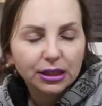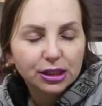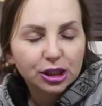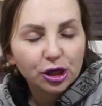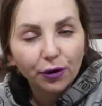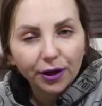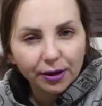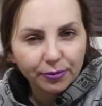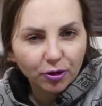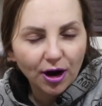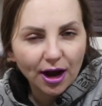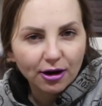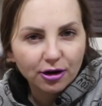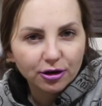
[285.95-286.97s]
Sodium
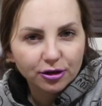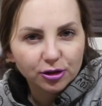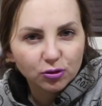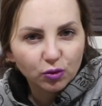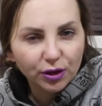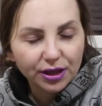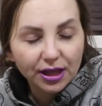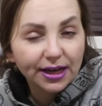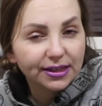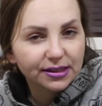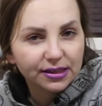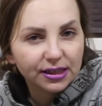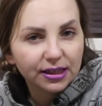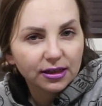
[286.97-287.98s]
crackers with
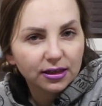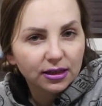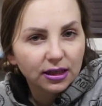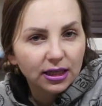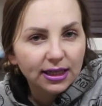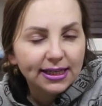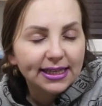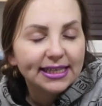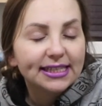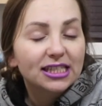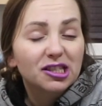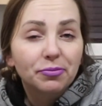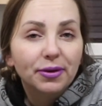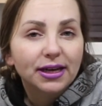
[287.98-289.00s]
icing is
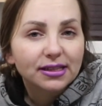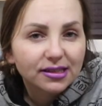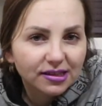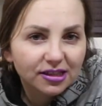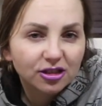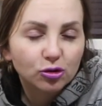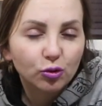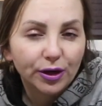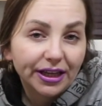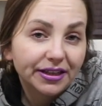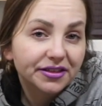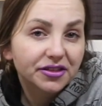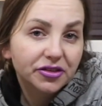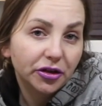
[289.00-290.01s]
the best sweet
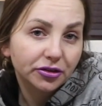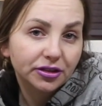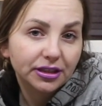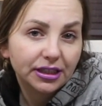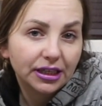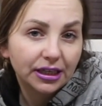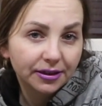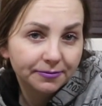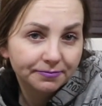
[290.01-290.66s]
and salty.